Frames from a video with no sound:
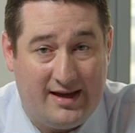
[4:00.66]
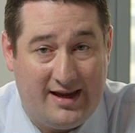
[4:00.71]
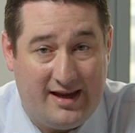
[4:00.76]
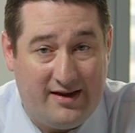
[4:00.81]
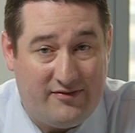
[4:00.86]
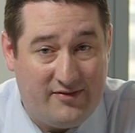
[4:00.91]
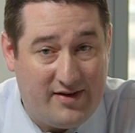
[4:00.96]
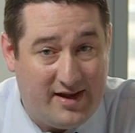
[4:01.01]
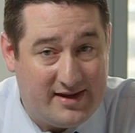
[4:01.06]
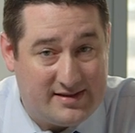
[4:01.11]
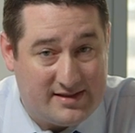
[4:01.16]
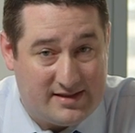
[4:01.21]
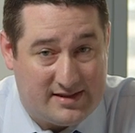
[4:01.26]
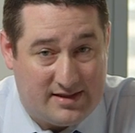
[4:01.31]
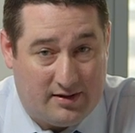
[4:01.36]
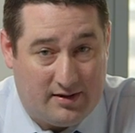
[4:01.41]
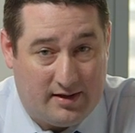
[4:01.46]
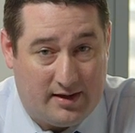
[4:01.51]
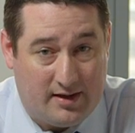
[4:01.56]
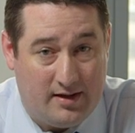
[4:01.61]
if
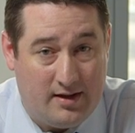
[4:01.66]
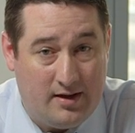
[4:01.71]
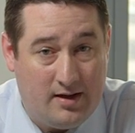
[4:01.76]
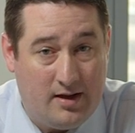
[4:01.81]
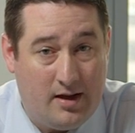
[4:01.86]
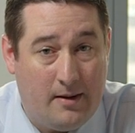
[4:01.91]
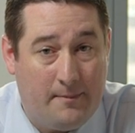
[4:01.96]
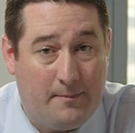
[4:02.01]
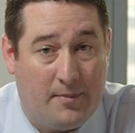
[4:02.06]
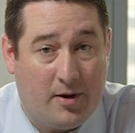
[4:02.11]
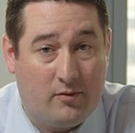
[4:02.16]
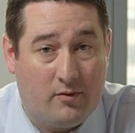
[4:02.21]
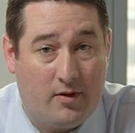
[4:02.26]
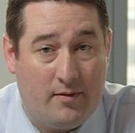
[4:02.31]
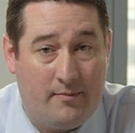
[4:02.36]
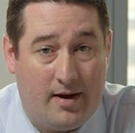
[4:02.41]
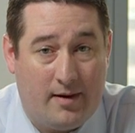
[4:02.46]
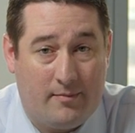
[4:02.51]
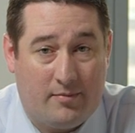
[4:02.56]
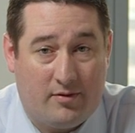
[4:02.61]
necessary, but
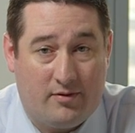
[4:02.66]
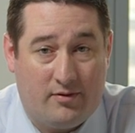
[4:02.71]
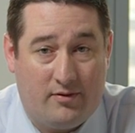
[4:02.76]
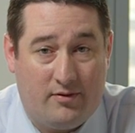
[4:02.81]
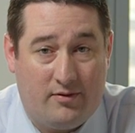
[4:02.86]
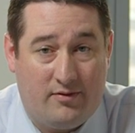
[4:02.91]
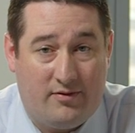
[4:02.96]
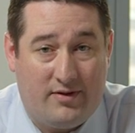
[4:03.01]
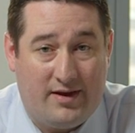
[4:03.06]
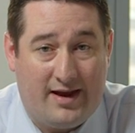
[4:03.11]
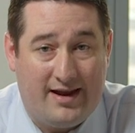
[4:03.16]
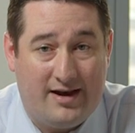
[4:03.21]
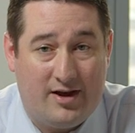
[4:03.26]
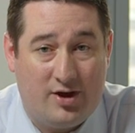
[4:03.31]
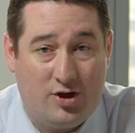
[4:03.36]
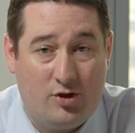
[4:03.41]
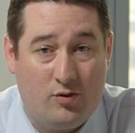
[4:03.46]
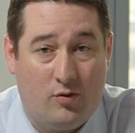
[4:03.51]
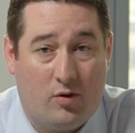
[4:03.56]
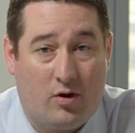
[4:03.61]
remember that
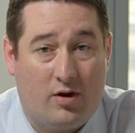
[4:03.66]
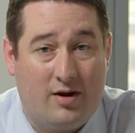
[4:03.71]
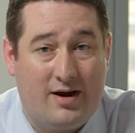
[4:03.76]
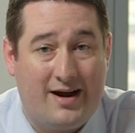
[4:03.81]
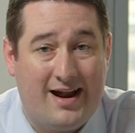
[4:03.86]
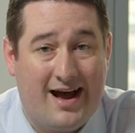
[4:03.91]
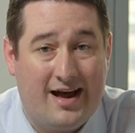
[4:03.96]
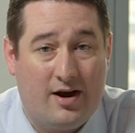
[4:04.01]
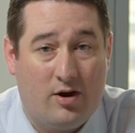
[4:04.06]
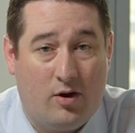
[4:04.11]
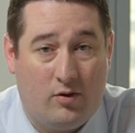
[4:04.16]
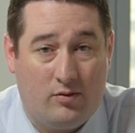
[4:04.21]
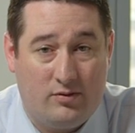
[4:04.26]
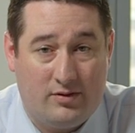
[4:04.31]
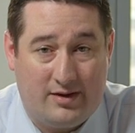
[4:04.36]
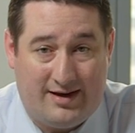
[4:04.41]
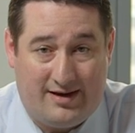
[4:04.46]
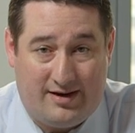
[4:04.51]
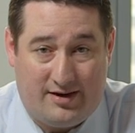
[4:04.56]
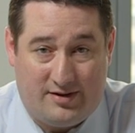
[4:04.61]
you are not
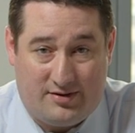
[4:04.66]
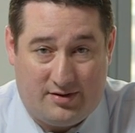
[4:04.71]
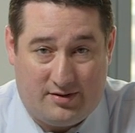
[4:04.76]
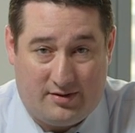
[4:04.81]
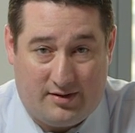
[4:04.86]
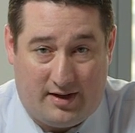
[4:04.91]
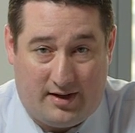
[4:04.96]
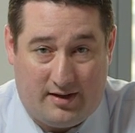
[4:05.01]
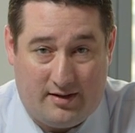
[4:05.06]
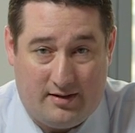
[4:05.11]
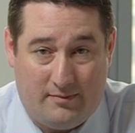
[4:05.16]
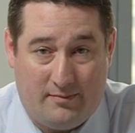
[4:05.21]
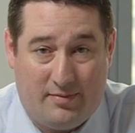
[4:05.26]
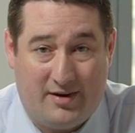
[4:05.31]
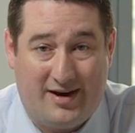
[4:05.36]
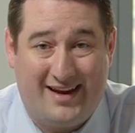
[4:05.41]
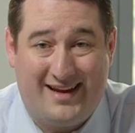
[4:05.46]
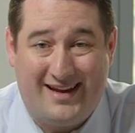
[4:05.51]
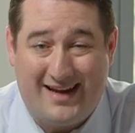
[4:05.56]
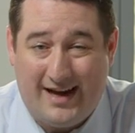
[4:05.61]
only an attorney,
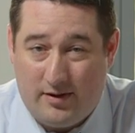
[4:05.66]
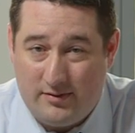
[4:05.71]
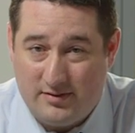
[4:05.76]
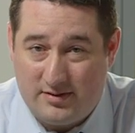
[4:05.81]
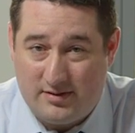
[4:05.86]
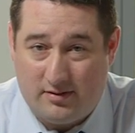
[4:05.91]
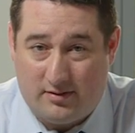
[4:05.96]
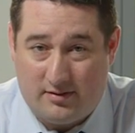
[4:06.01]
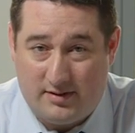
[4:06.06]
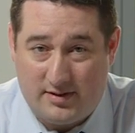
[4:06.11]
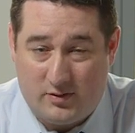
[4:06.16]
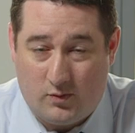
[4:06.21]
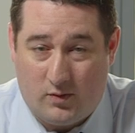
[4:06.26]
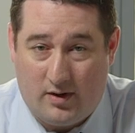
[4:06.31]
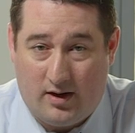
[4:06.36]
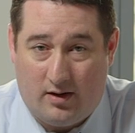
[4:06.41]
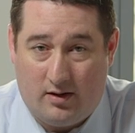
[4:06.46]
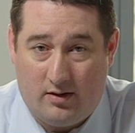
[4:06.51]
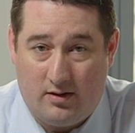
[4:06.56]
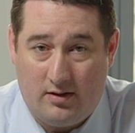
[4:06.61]
but a counselor as
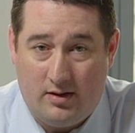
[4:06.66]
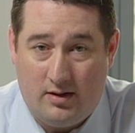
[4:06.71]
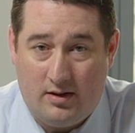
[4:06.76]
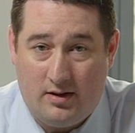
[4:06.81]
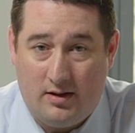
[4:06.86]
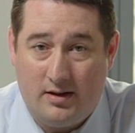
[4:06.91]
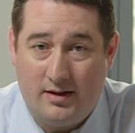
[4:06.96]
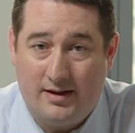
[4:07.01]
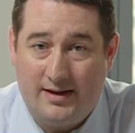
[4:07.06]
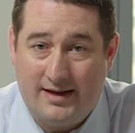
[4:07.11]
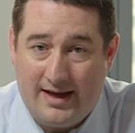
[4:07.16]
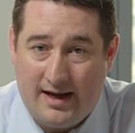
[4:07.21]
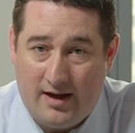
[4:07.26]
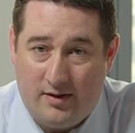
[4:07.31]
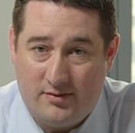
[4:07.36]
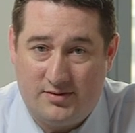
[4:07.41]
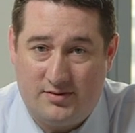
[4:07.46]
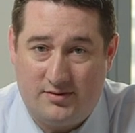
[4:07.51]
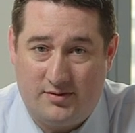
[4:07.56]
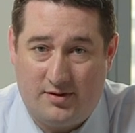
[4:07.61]
well.
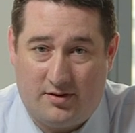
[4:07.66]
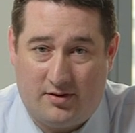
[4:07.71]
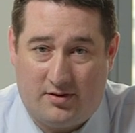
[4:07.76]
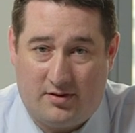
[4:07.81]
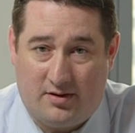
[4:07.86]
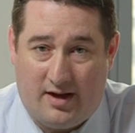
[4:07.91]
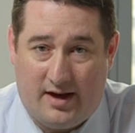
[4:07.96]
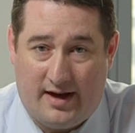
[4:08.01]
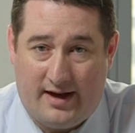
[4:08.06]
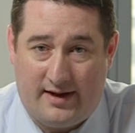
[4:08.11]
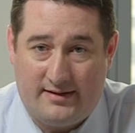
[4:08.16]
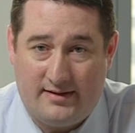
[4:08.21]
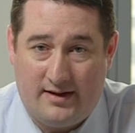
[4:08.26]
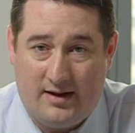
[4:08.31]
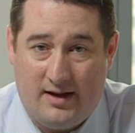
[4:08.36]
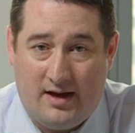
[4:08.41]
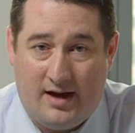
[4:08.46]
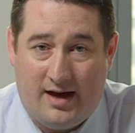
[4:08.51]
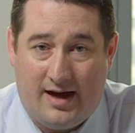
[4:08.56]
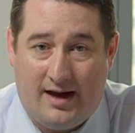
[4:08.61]
Counsel your client
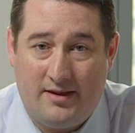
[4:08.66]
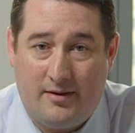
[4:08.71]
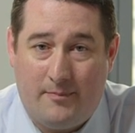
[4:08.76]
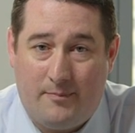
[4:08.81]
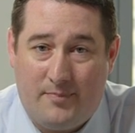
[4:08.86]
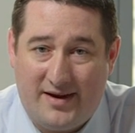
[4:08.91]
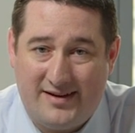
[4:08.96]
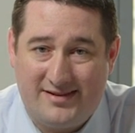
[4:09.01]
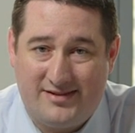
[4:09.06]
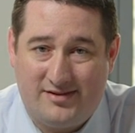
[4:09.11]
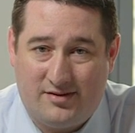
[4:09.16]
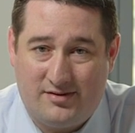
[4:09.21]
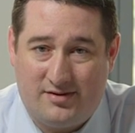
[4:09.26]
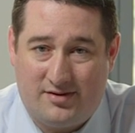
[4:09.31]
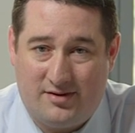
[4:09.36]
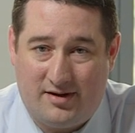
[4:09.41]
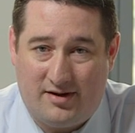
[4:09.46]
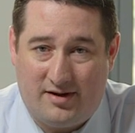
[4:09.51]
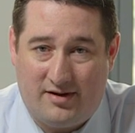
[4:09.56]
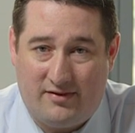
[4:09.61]
on the best
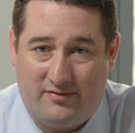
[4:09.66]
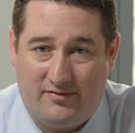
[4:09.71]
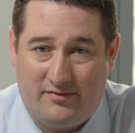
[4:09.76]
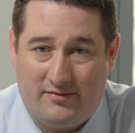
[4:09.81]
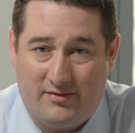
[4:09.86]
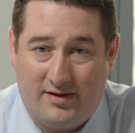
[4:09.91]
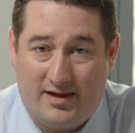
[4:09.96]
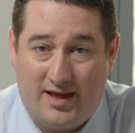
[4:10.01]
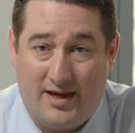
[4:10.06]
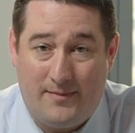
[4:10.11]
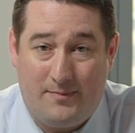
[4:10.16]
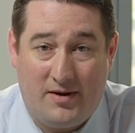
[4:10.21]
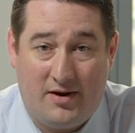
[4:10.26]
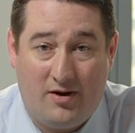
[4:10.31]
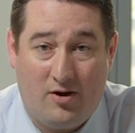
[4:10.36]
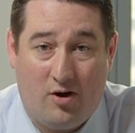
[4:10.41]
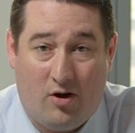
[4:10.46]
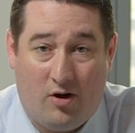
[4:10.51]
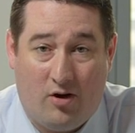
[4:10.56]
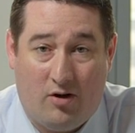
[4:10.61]
alternative,
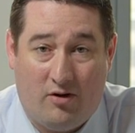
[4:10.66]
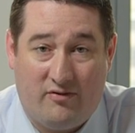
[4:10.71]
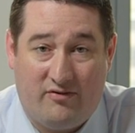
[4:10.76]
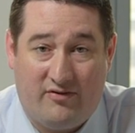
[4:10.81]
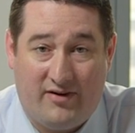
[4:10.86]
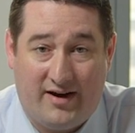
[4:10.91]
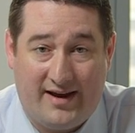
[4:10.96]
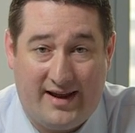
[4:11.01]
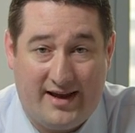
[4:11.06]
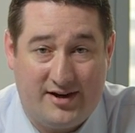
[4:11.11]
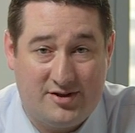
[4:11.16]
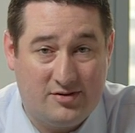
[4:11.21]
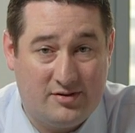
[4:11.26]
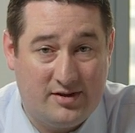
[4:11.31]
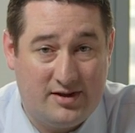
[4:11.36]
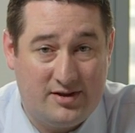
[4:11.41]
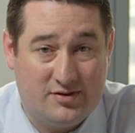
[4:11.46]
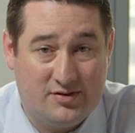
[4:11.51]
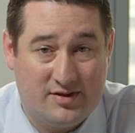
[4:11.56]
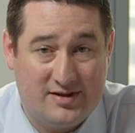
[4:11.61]
keeping all financial
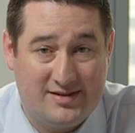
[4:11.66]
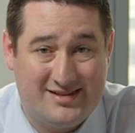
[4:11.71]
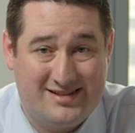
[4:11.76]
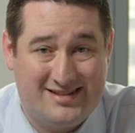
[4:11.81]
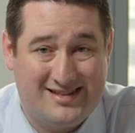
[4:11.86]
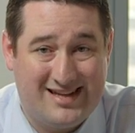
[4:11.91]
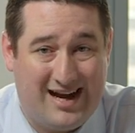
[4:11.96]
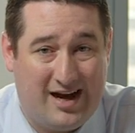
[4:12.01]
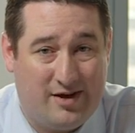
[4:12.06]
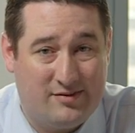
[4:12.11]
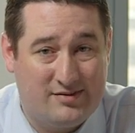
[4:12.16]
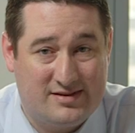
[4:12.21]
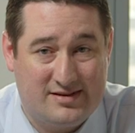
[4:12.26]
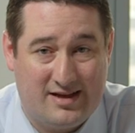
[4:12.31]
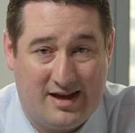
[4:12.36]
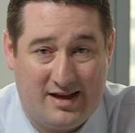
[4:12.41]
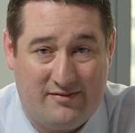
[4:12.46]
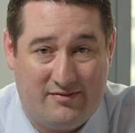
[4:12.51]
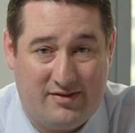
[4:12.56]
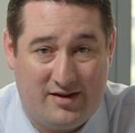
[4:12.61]
interests
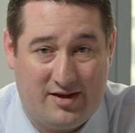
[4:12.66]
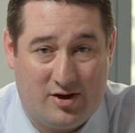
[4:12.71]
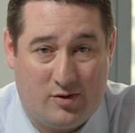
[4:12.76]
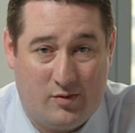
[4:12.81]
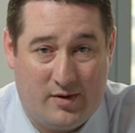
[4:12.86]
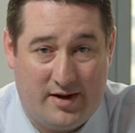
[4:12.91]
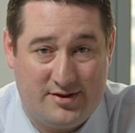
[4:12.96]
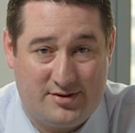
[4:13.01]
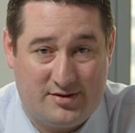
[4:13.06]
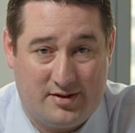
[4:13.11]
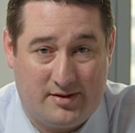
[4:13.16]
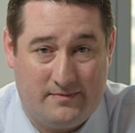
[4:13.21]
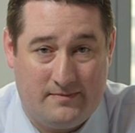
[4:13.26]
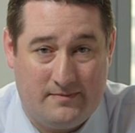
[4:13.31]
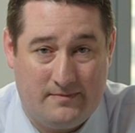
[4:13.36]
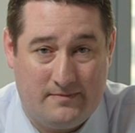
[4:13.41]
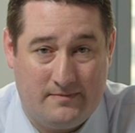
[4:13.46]
outside of the equation.